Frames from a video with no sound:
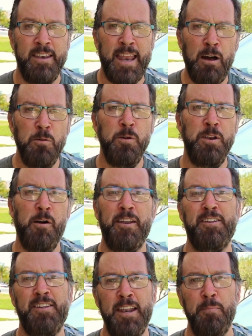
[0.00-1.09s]
Now that we know how to
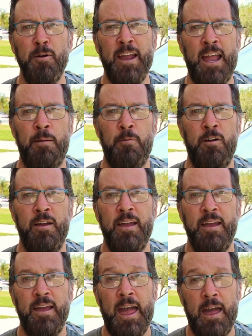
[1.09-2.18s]
set up our camera,
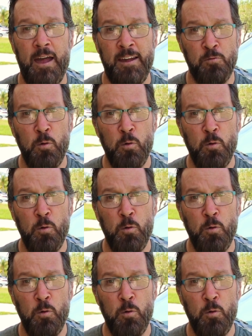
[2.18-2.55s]
as